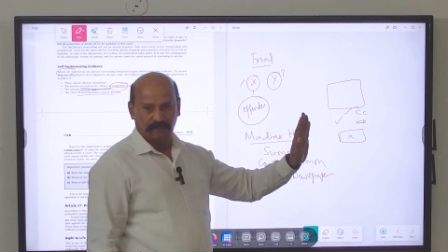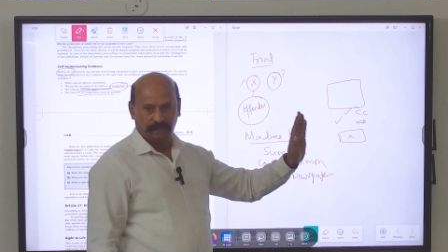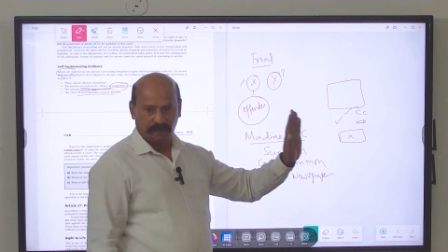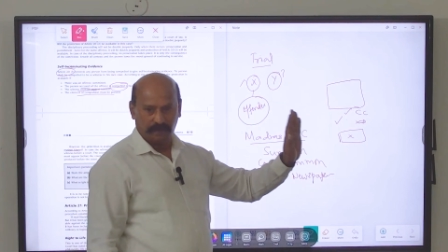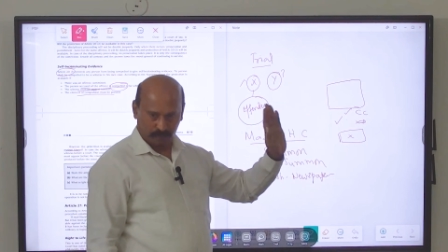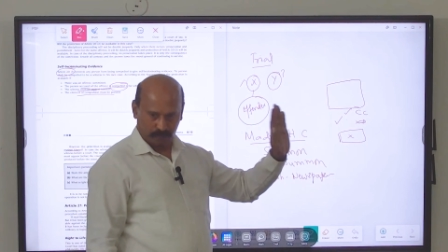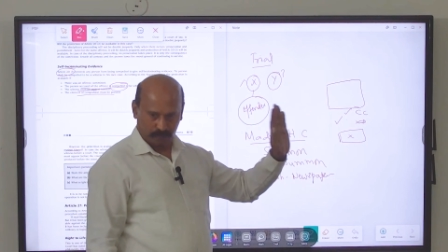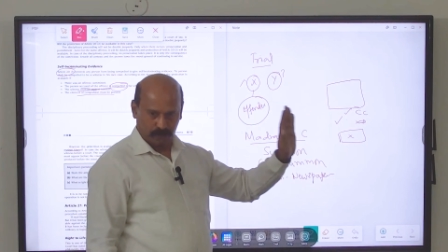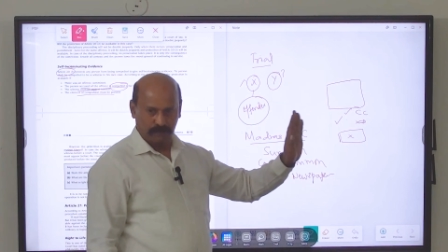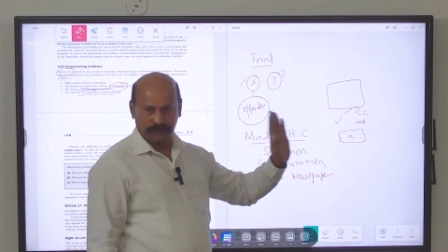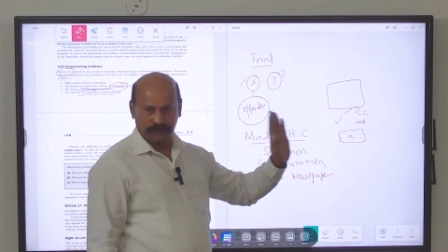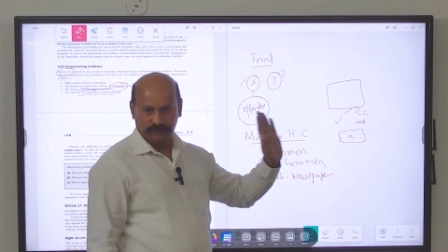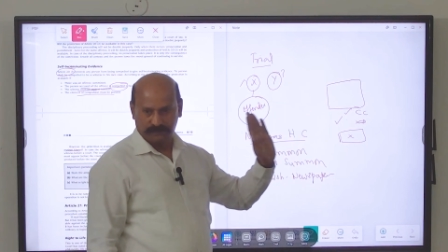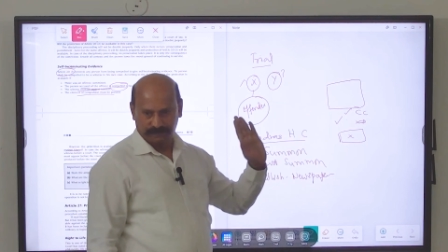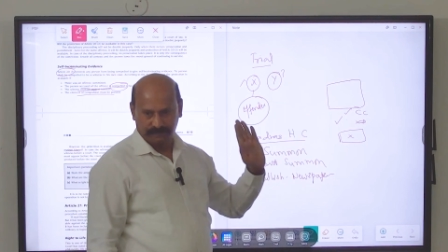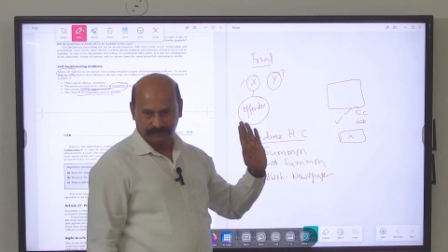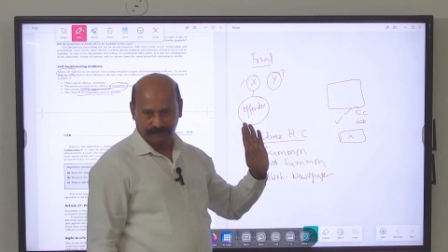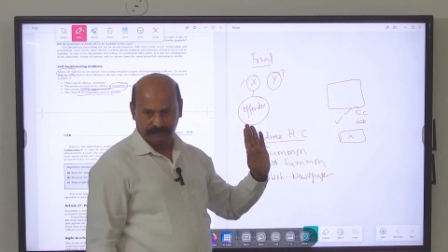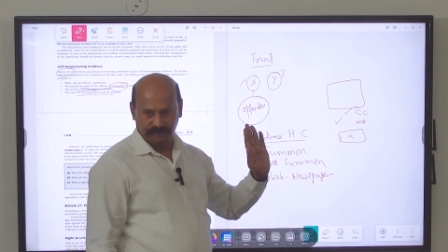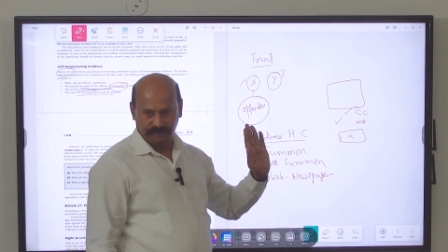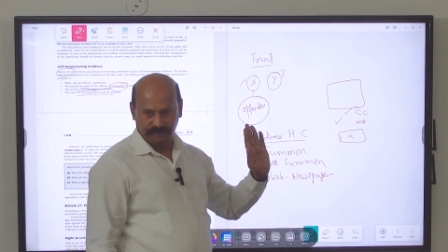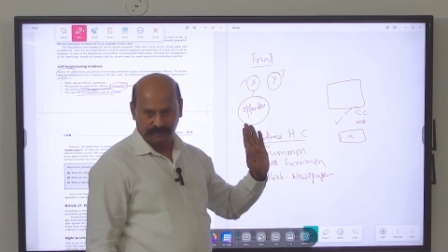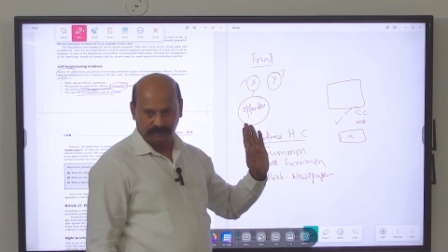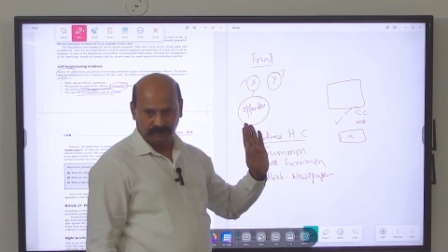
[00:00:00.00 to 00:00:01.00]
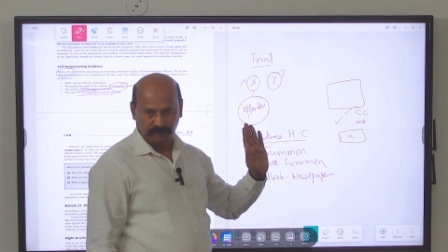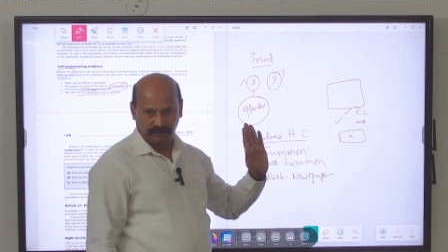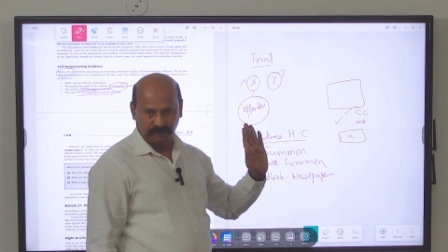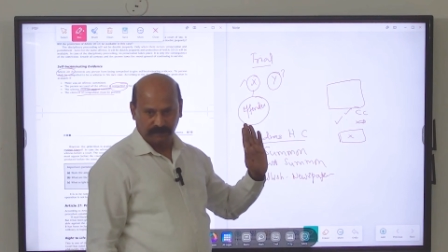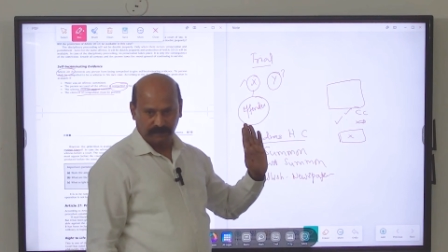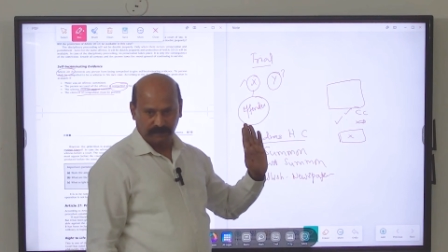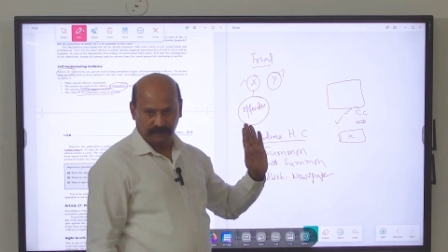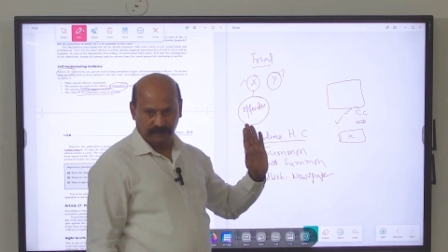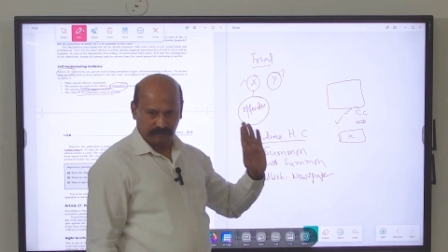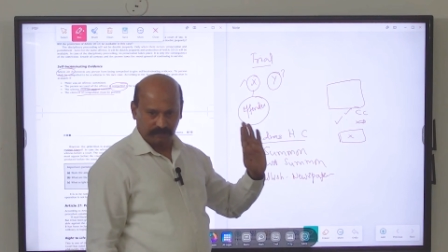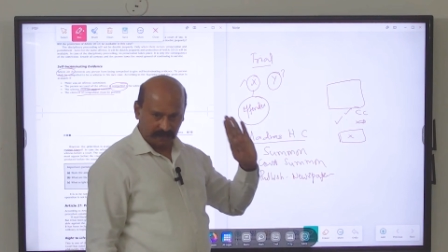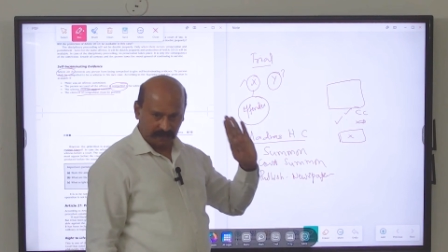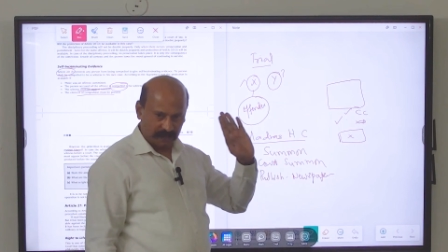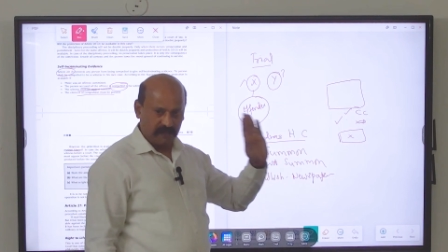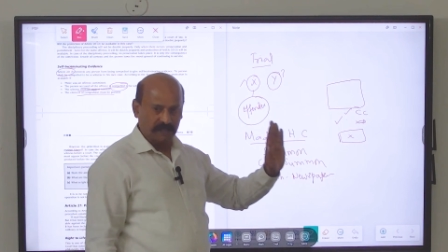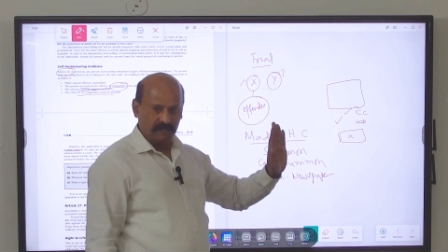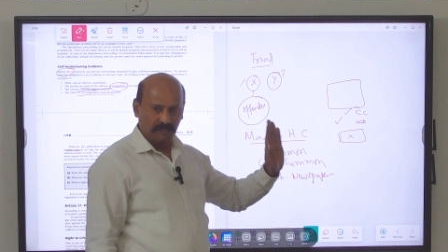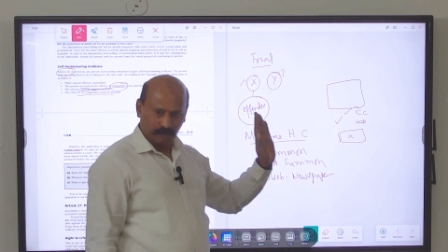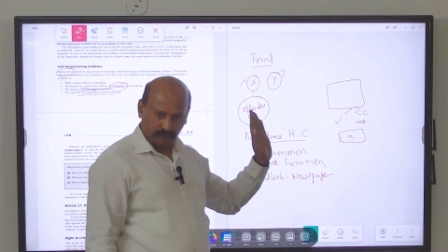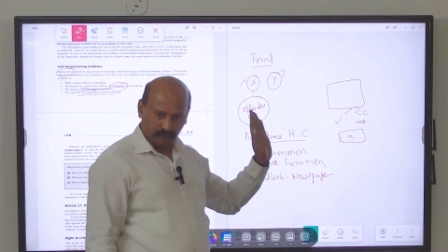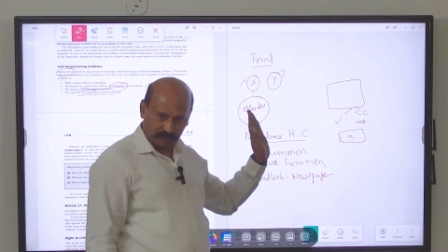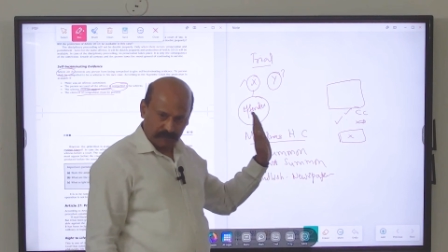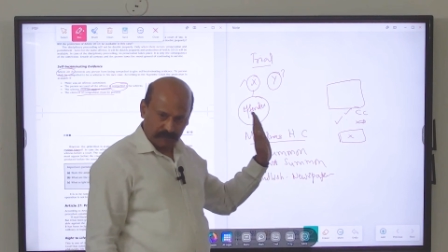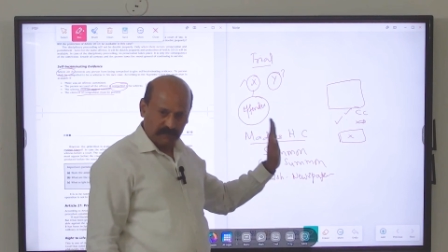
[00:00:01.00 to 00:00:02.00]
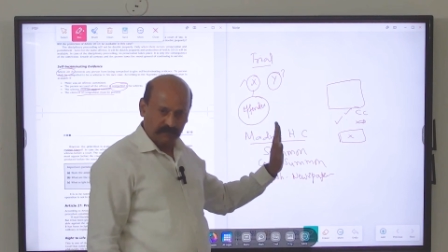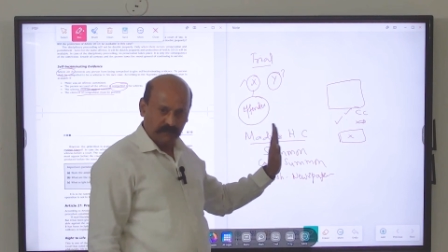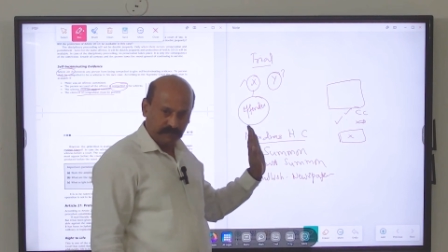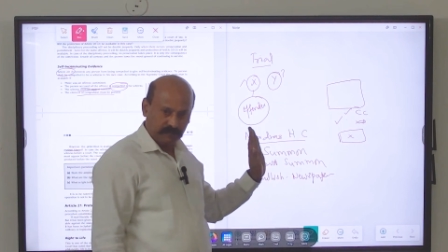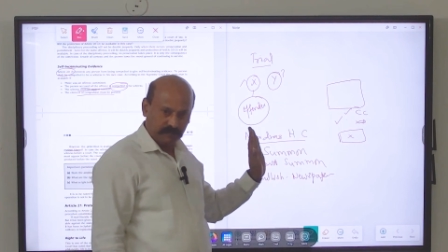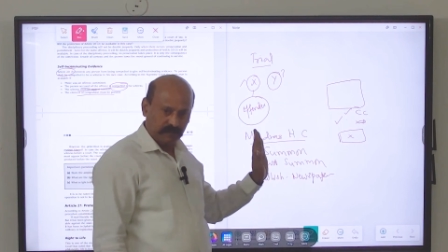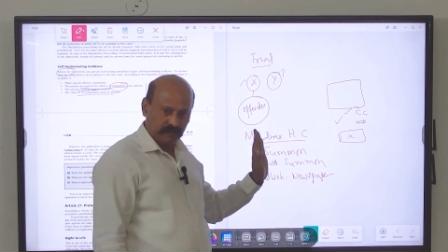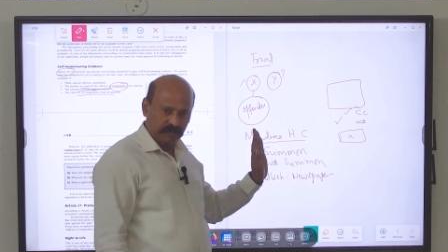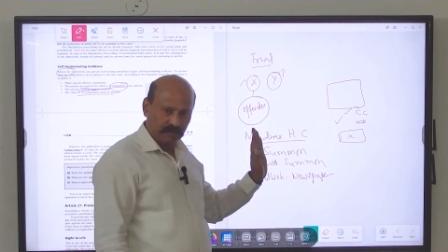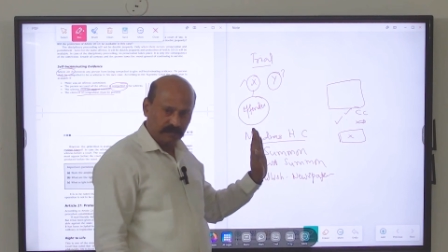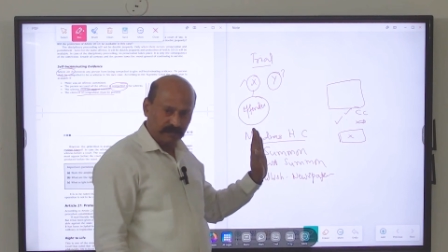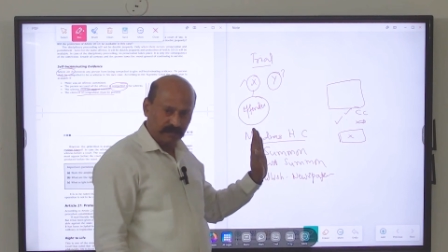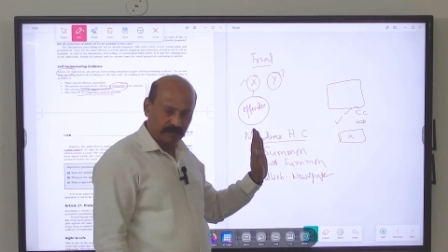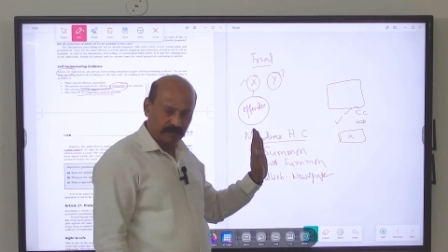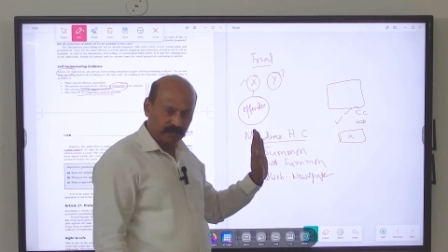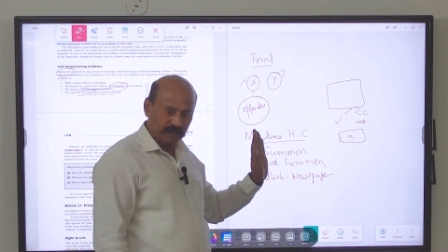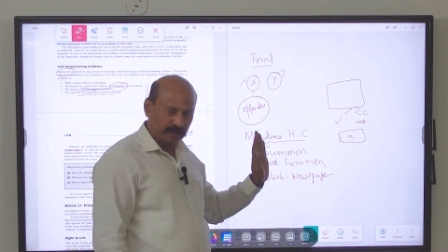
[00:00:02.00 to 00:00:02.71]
house. The address what is on record.